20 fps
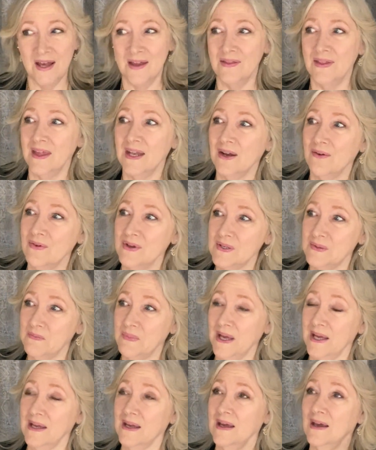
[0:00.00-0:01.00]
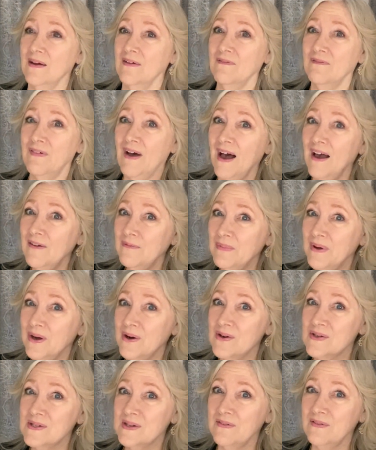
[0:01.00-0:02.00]
that it was make 5
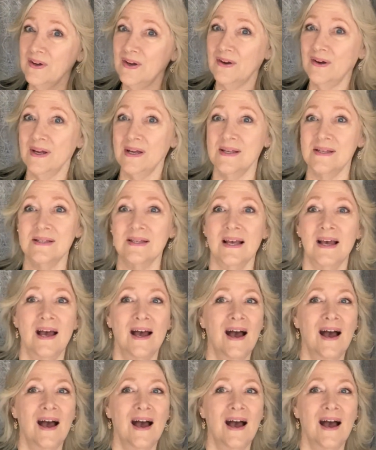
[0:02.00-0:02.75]
pairs of earrings,